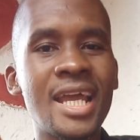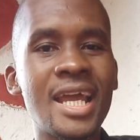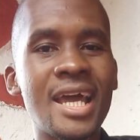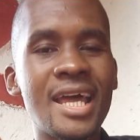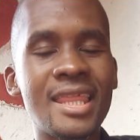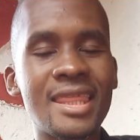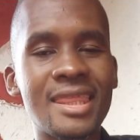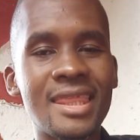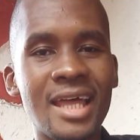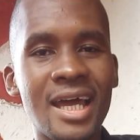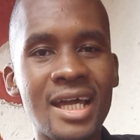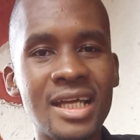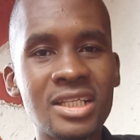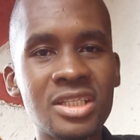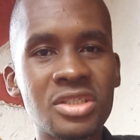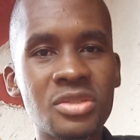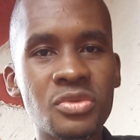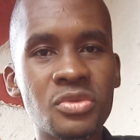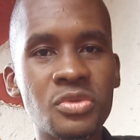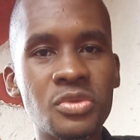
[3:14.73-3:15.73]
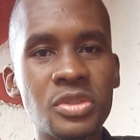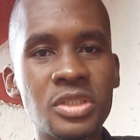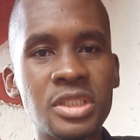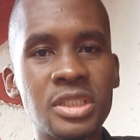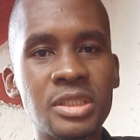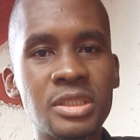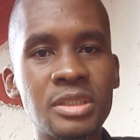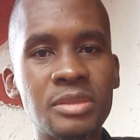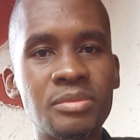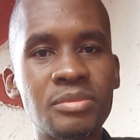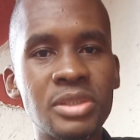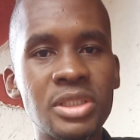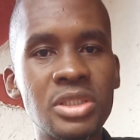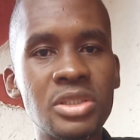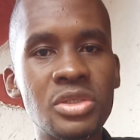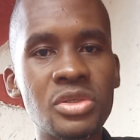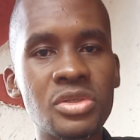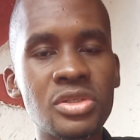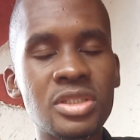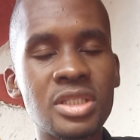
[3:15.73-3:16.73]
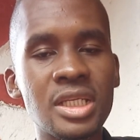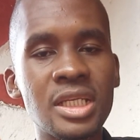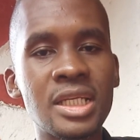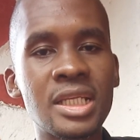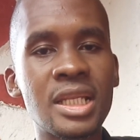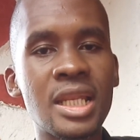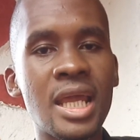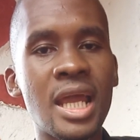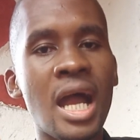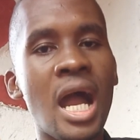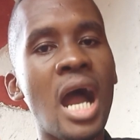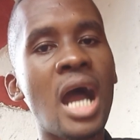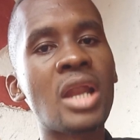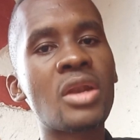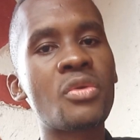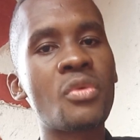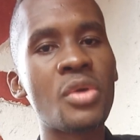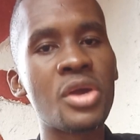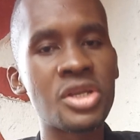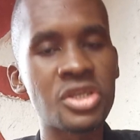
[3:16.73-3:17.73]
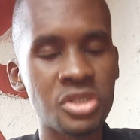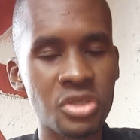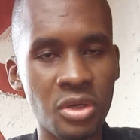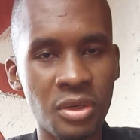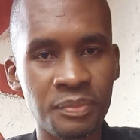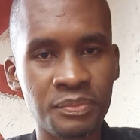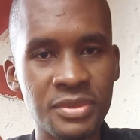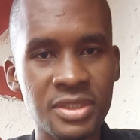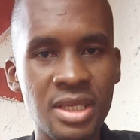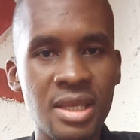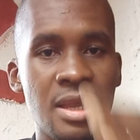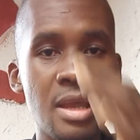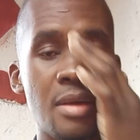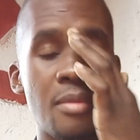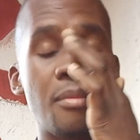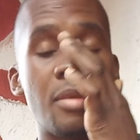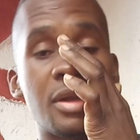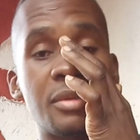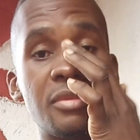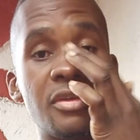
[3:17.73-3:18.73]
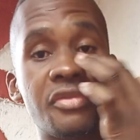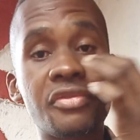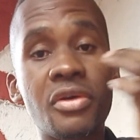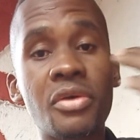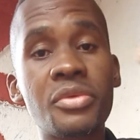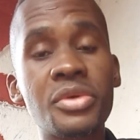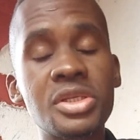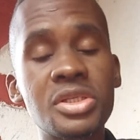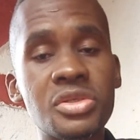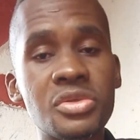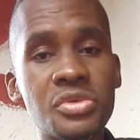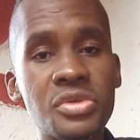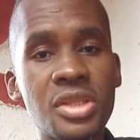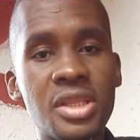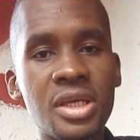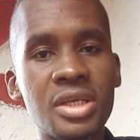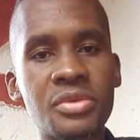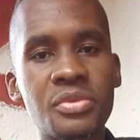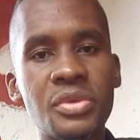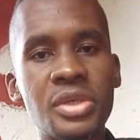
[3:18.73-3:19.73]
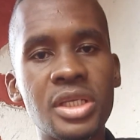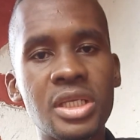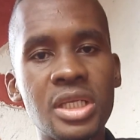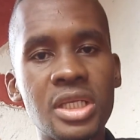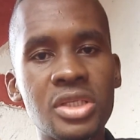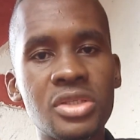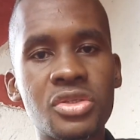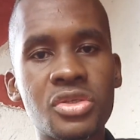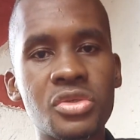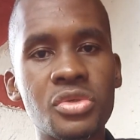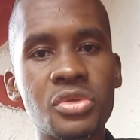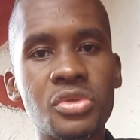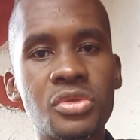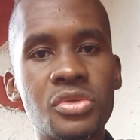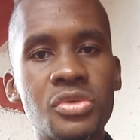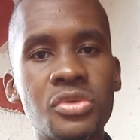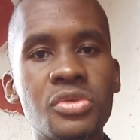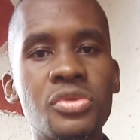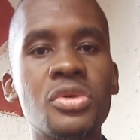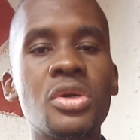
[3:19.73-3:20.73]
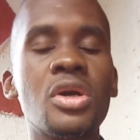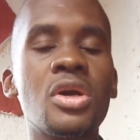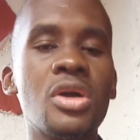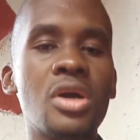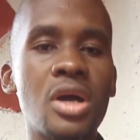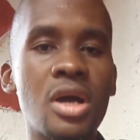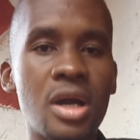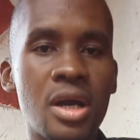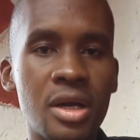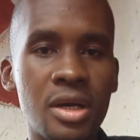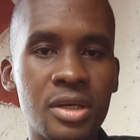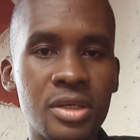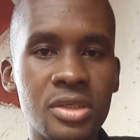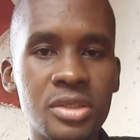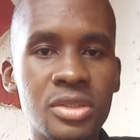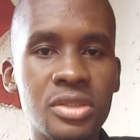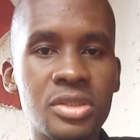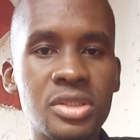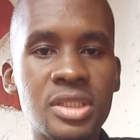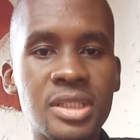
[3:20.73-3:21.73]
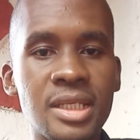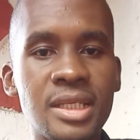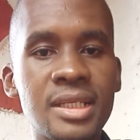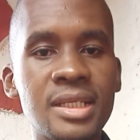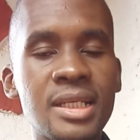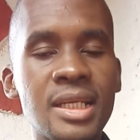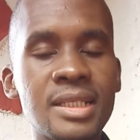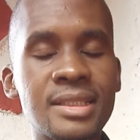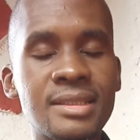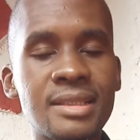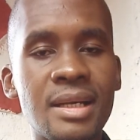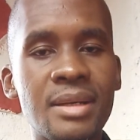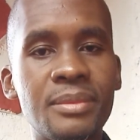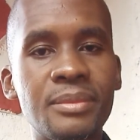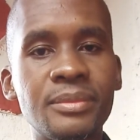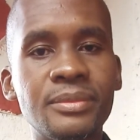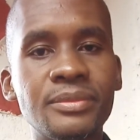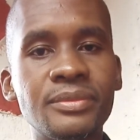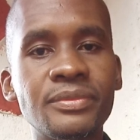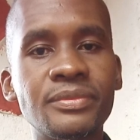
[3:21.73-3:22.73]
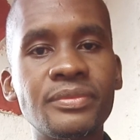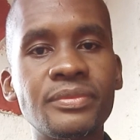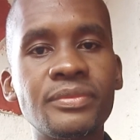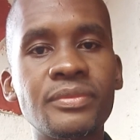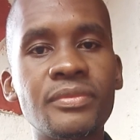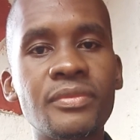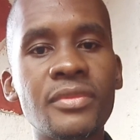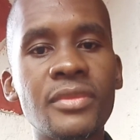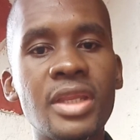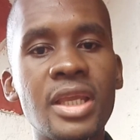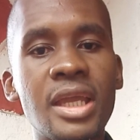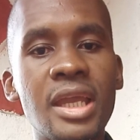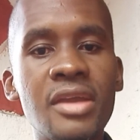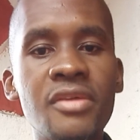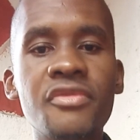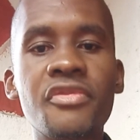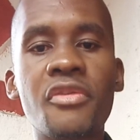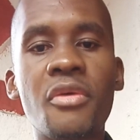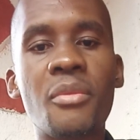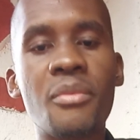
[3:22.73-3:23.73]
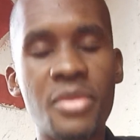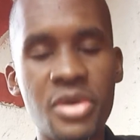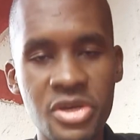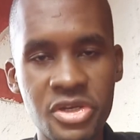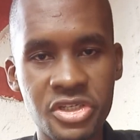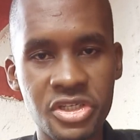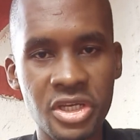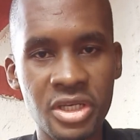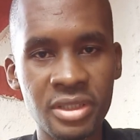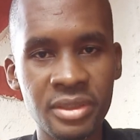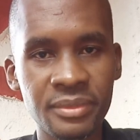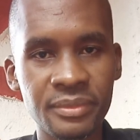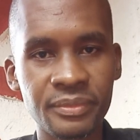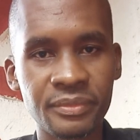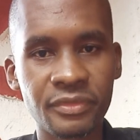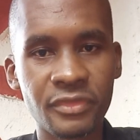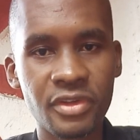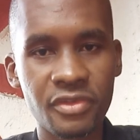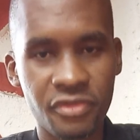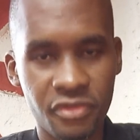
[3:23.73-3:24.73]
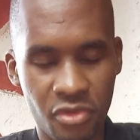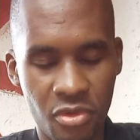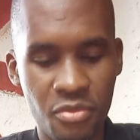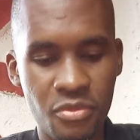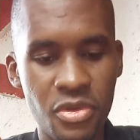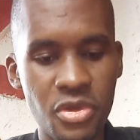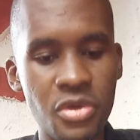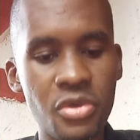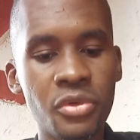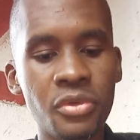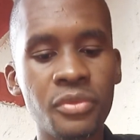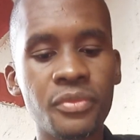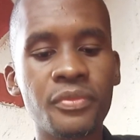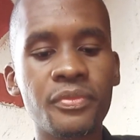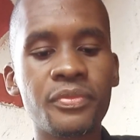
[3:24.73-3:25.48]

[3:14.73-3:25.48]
that will be used in hardware shops. But before we do that, we need to take some information from you,